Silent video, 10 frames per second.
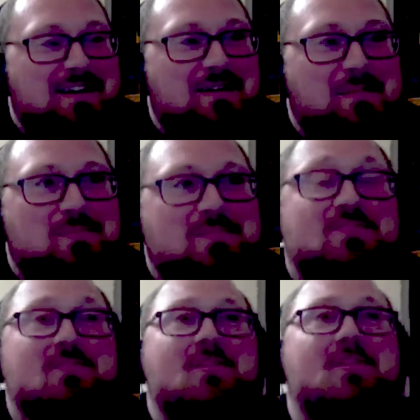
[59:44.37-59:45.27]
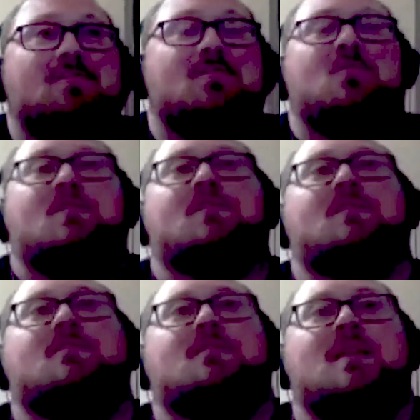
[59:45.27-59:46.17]
So if you
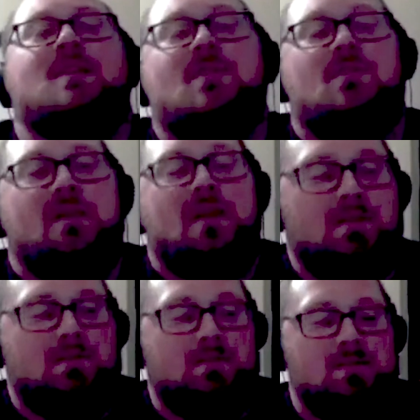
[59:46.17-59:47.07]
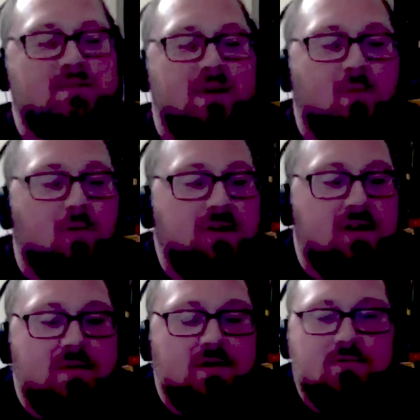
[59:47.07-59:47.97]
want to email me, there's my
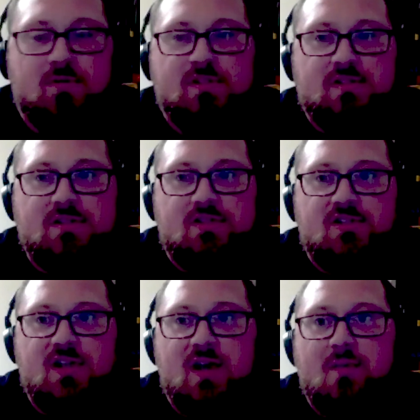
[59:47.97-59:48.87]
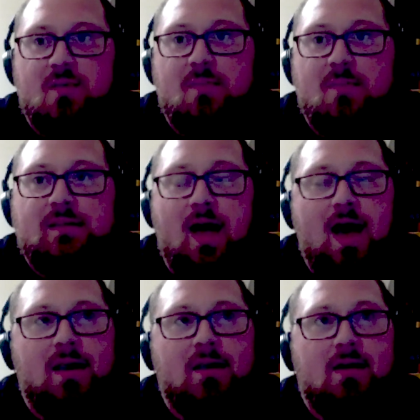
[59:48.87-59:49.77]
work email, which is
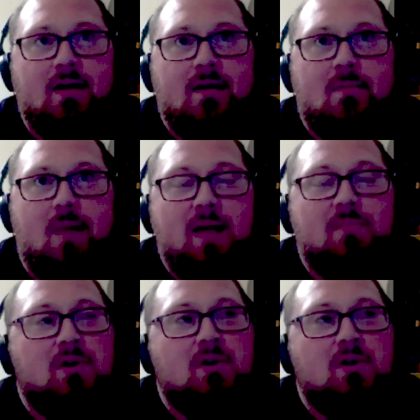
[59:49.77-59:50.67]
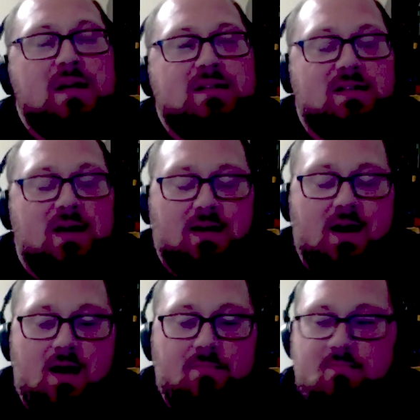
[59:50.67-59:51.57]

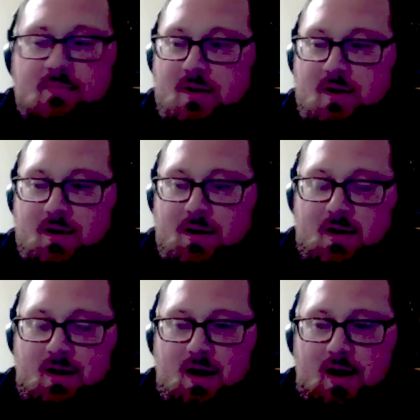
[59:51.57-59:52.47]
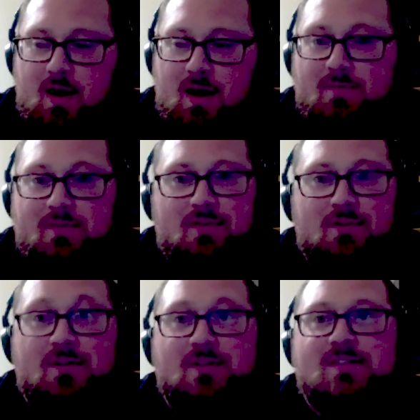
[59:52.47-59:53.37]
jmanley@mypropt.com.
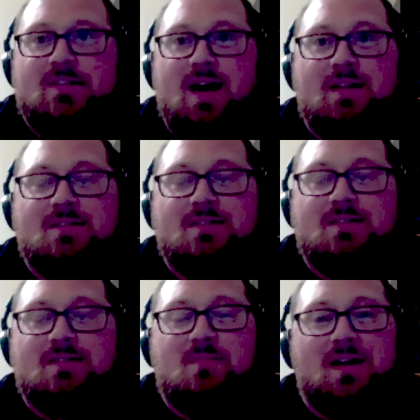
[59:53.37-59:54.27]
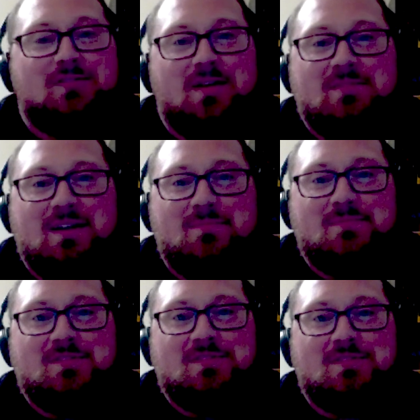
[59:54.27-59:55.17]
If you're looking to slide into my Instagram
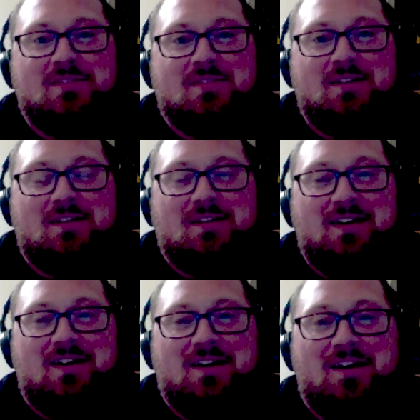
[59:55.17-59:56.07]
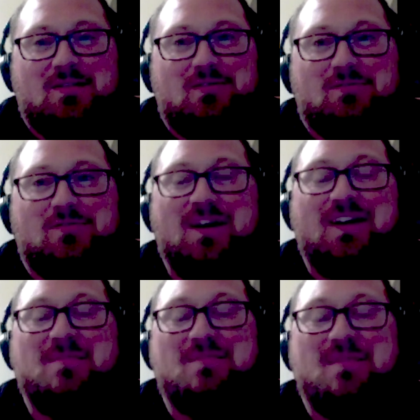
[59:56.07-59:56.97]
DMs, you can
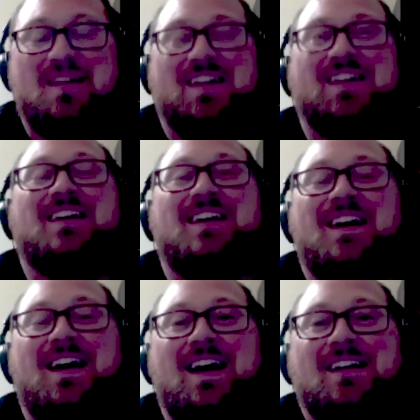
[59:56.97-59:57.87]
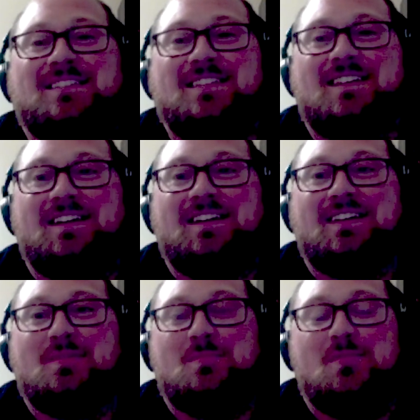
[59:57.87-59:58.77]
find me at
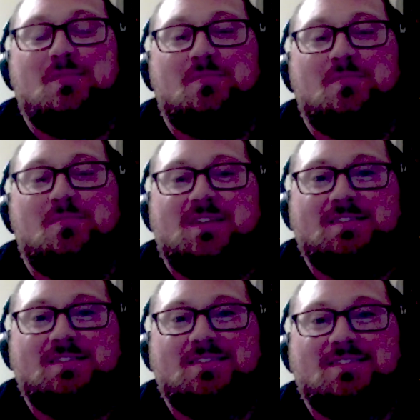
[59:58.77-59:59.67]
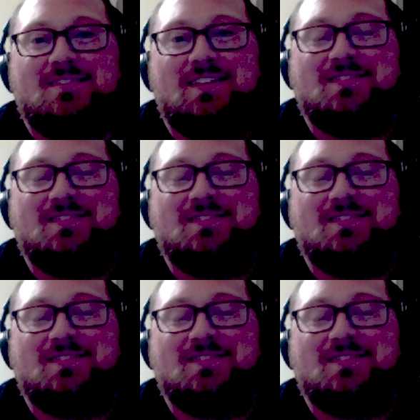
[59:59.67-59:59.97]
the Movement Docs